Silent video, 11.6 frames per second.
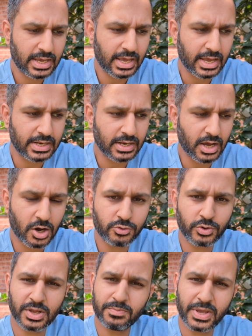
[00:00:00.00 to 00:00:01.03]
and how
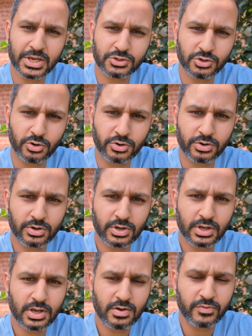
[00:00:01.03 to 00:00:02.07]
you can make sure
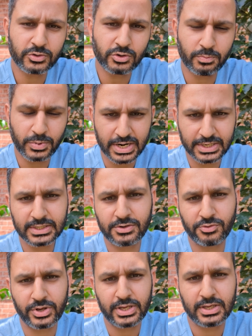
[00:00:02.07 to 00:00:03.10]
when you are planting the
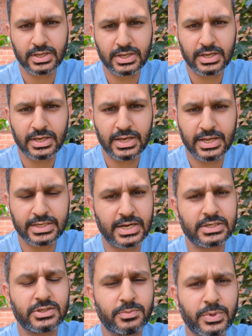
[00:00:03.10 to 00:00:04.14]
tree, it
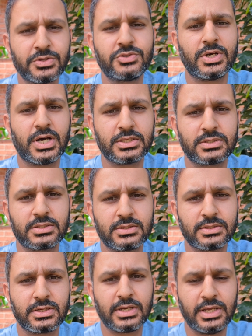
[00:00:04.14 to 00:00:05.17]
gets the best
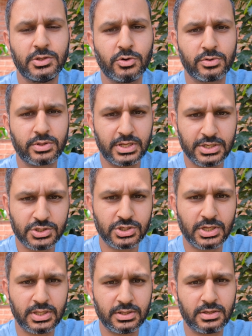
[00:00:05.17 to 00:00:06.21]
chance in those
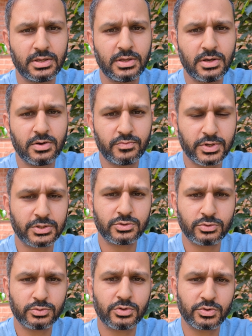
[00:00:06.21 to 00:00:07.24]
initial
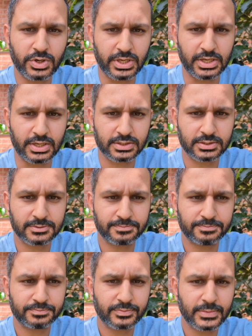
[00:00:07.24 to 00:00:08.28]
first 2 to 3 years.
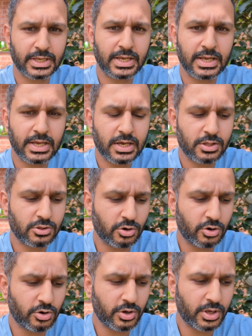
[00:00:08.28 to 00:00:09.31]

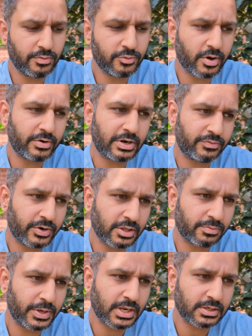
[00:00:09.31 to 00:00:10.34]
So if you have a different
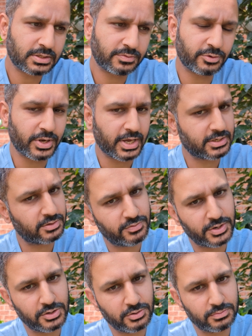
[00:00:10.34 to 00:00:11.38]
experience, if you like this
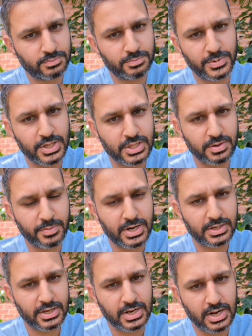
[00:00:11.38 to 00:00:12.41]
video, please
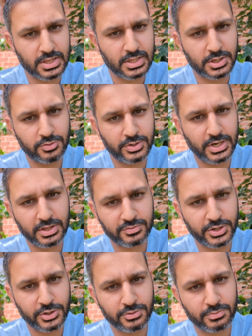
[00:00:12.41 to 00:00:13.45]
comment, and I'll see you in the next
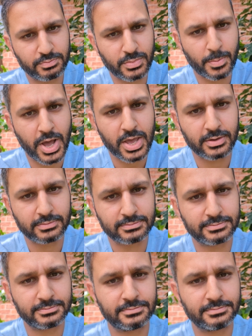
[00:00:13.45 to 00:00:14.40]
video. Bye bye.